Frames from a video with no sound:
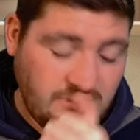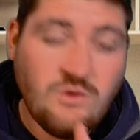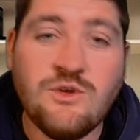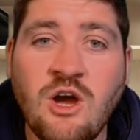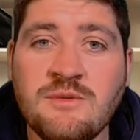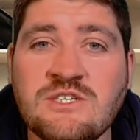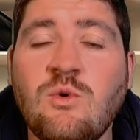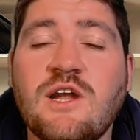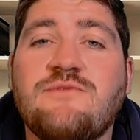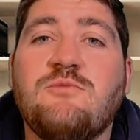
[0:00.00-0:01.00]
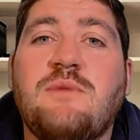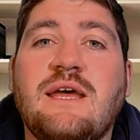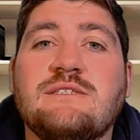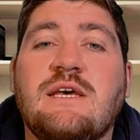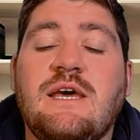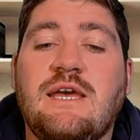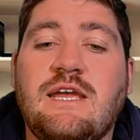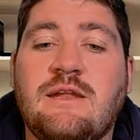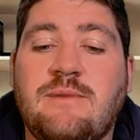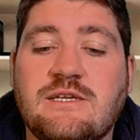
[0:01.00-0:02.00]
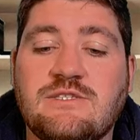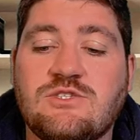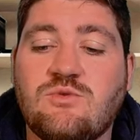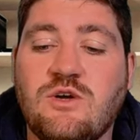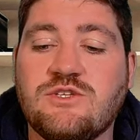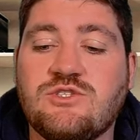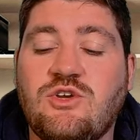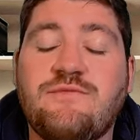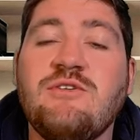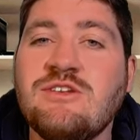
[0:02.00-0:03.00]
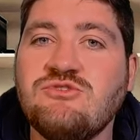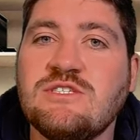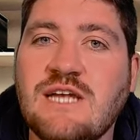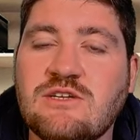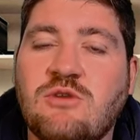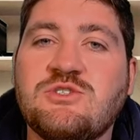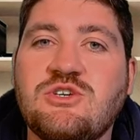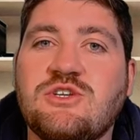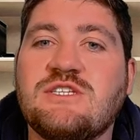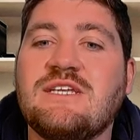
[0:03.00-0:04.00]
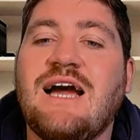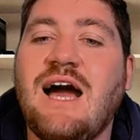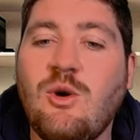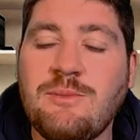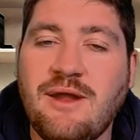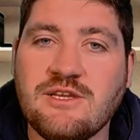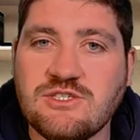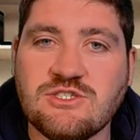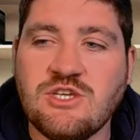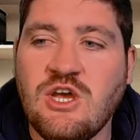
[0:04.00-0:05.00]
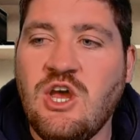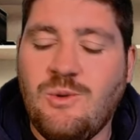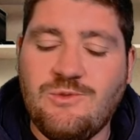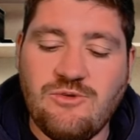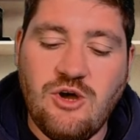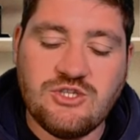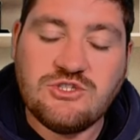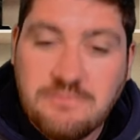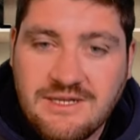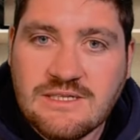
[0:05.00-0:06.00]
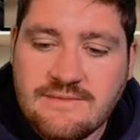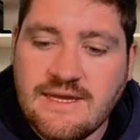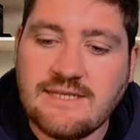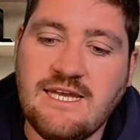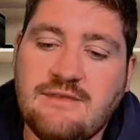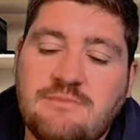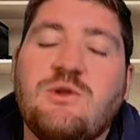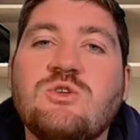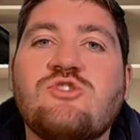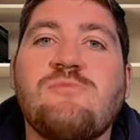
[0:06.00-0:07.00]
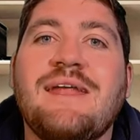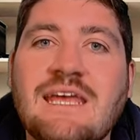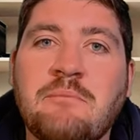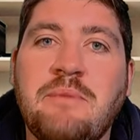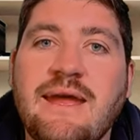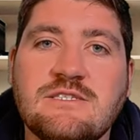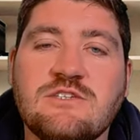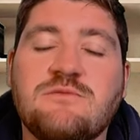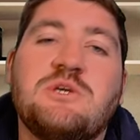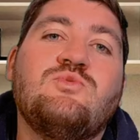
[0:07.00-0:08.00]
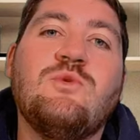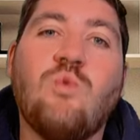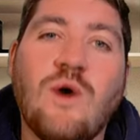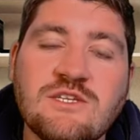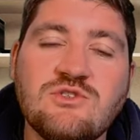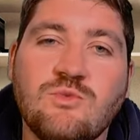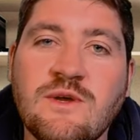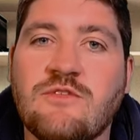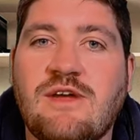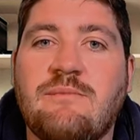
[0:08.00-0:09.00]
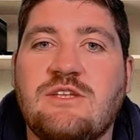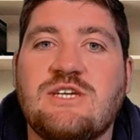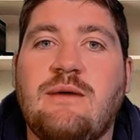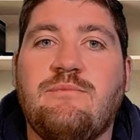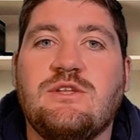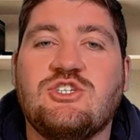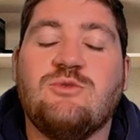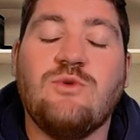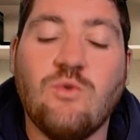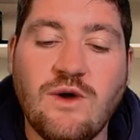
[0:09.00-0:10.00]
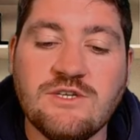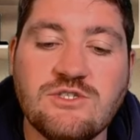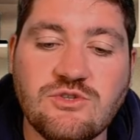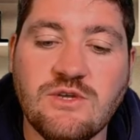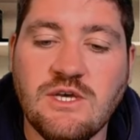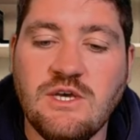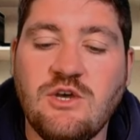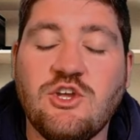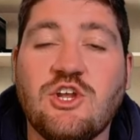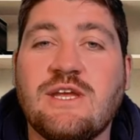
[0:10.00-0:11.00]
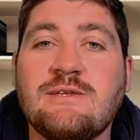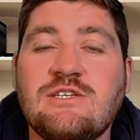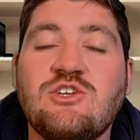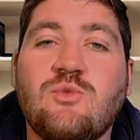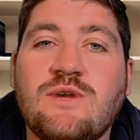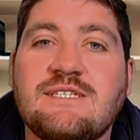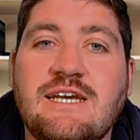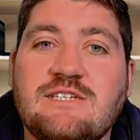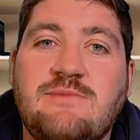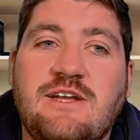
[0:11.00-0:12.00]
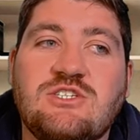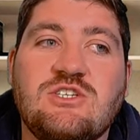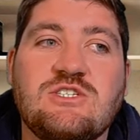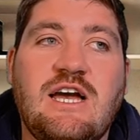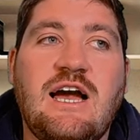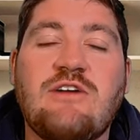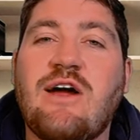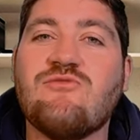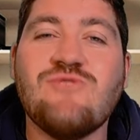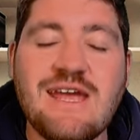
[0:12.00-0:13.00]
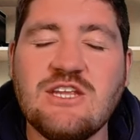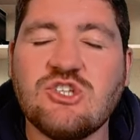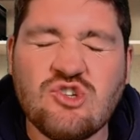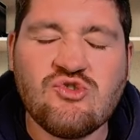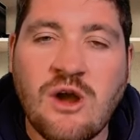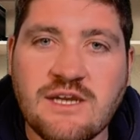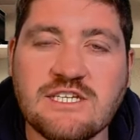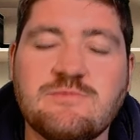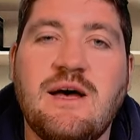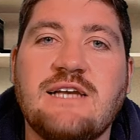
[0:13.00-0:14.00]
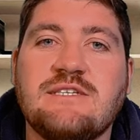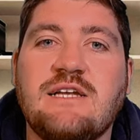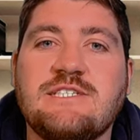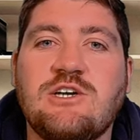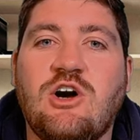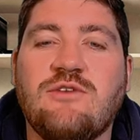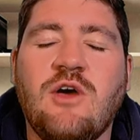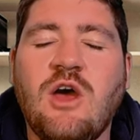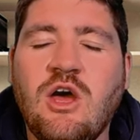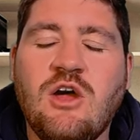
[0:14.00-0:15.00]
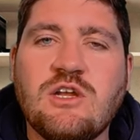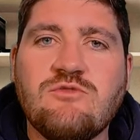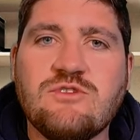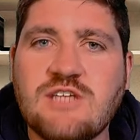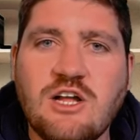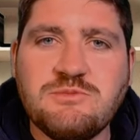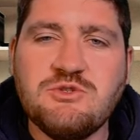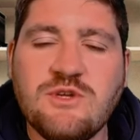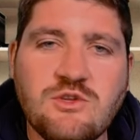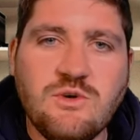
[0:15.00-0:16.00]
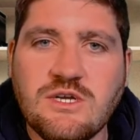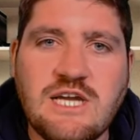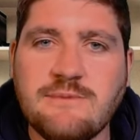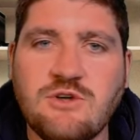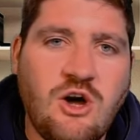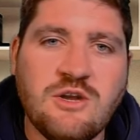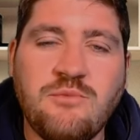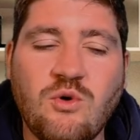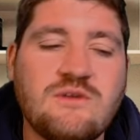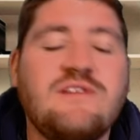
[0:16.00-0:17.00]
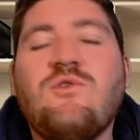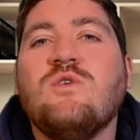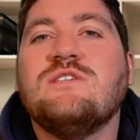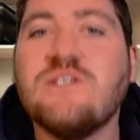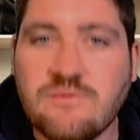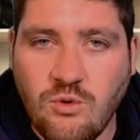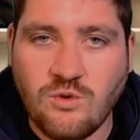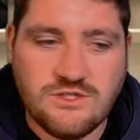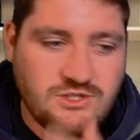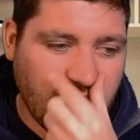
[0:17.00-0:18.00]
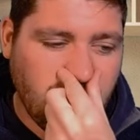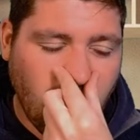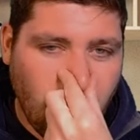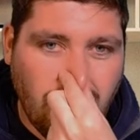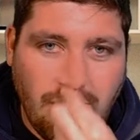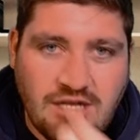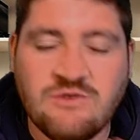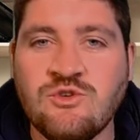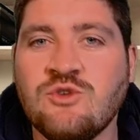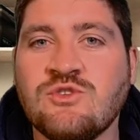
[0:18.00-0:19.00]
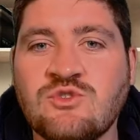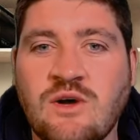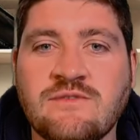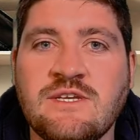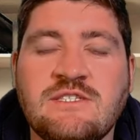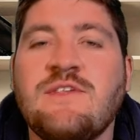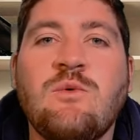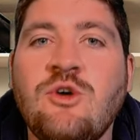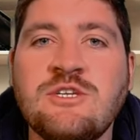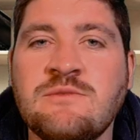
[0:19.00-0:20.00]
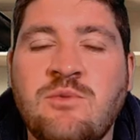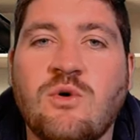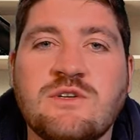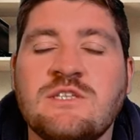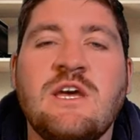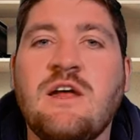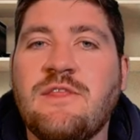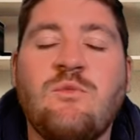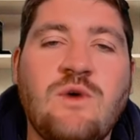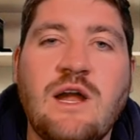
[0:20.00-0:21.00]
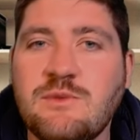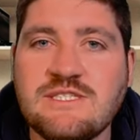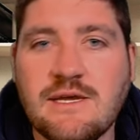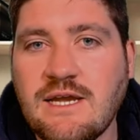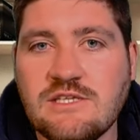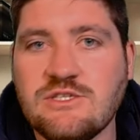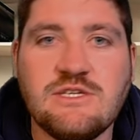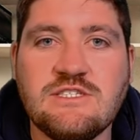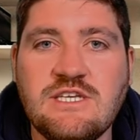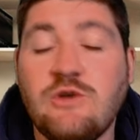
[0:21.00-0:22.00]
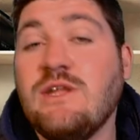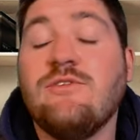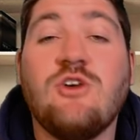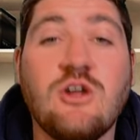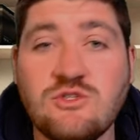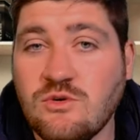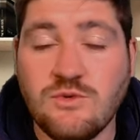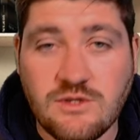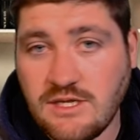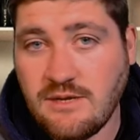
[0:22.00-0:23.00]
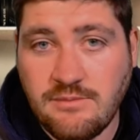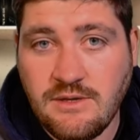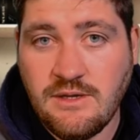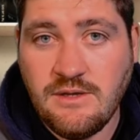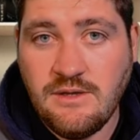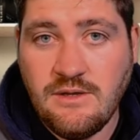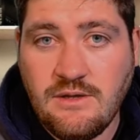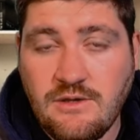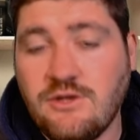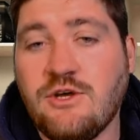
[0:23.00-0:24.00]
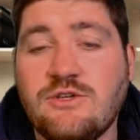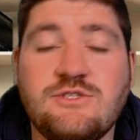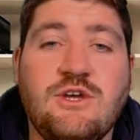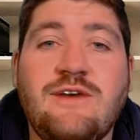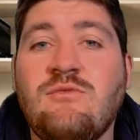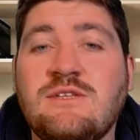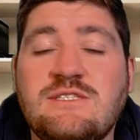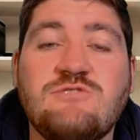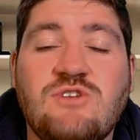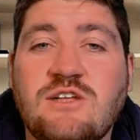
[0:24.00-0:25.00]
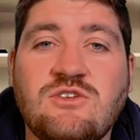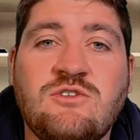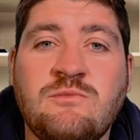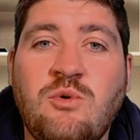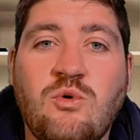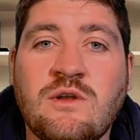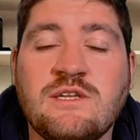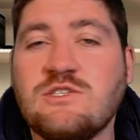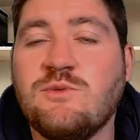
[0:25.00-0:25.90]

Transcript: we are missing quite a few players in amongst the squad. So very interesting now opportunity to see how we manage this with regards to building that depth, but also remaining competitive because we want to win the rugby championship. We want to, you know, continue winning test matches. I, I really strongly despise the idea of results between the World Cups aren't important. Of course they're important. You know, you don't want to go out and lose 12 tests. If they weren't important, then why do we sack Alistair Garcia? You never got to a World Cup. You know, so everyone says results aren't important until we